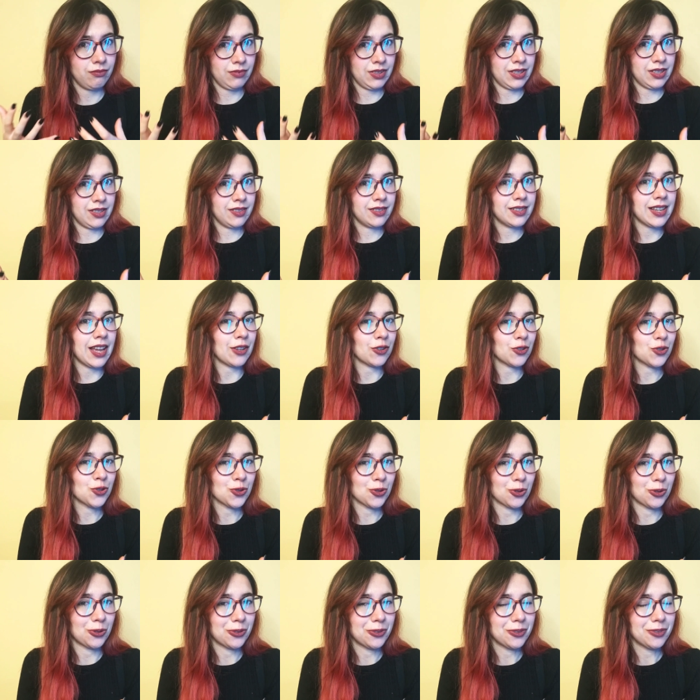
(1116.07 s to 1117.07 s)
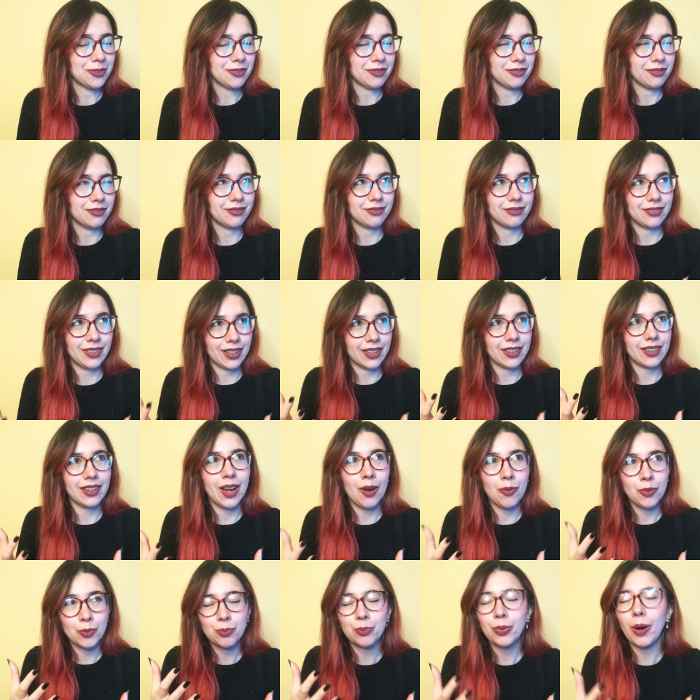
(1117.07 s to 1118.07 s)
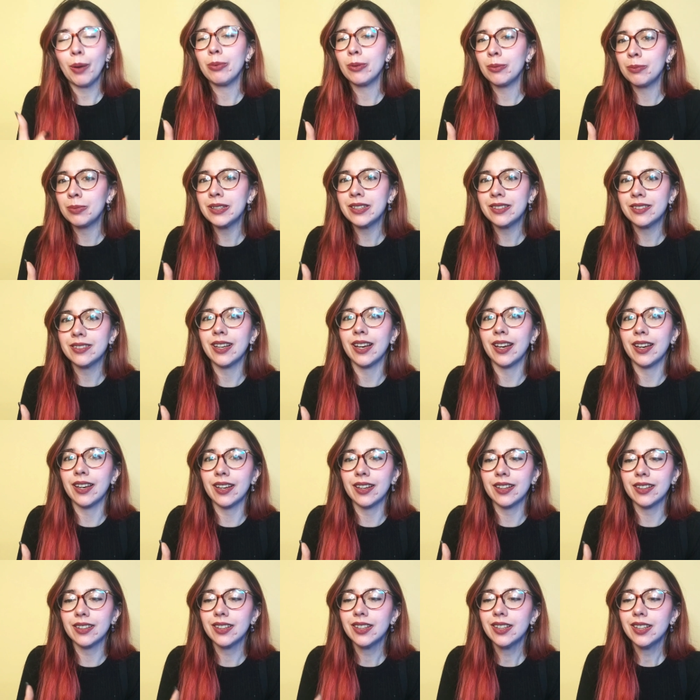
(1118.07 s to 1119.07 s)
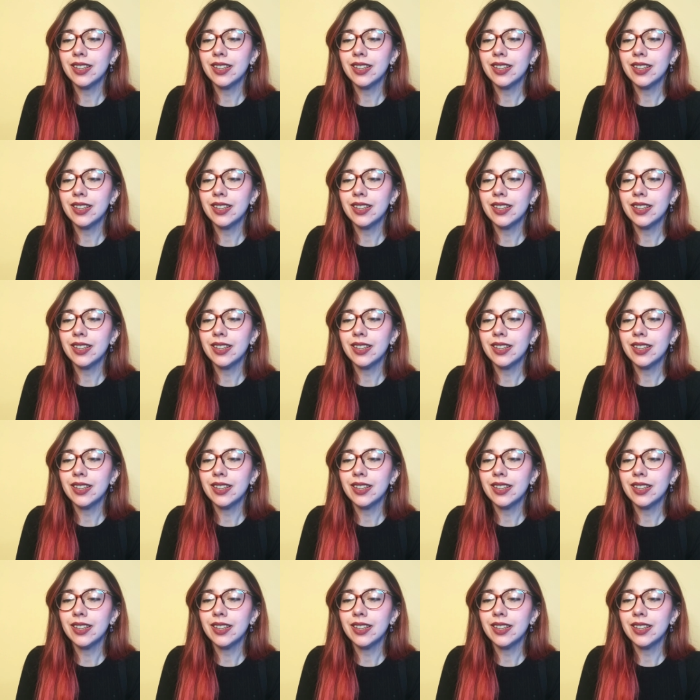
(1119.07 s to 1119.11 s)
essential. Like, I would probably say it.